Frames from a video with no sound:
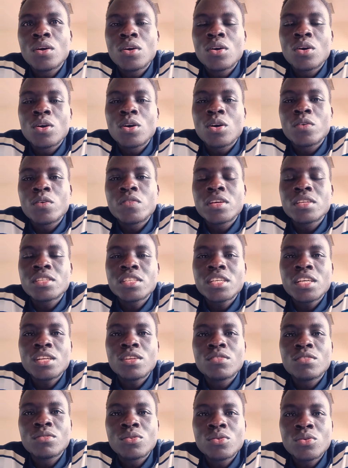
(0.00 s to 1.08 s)
of the Sale of
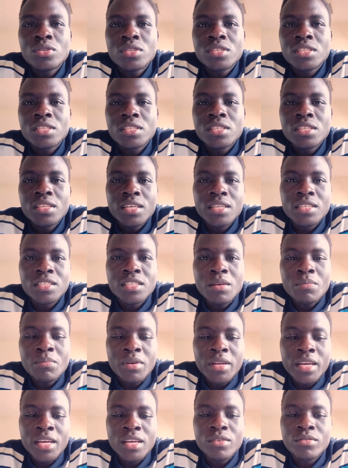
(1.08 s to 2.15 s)
Goods and Supply
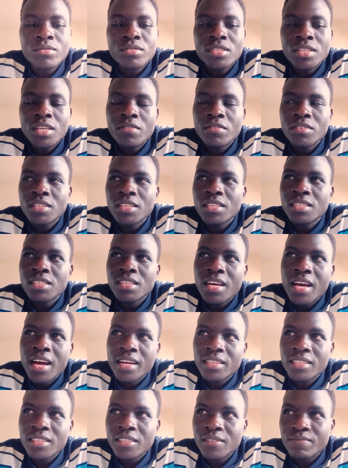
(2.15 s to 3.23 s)
of Services
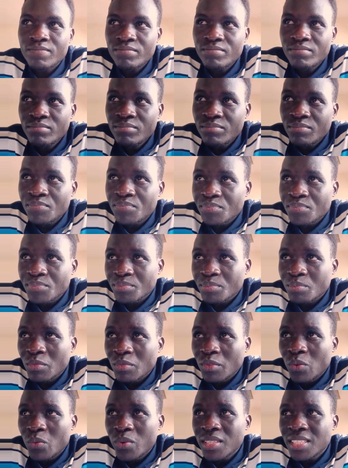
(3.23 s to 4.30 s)
Act,
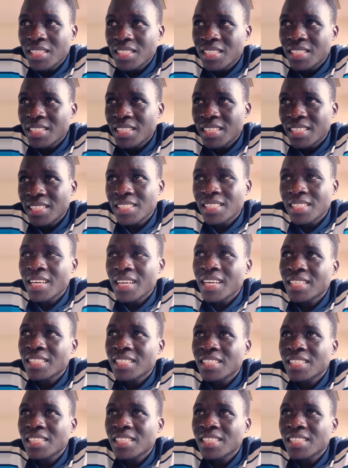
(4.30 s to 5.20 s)
which states that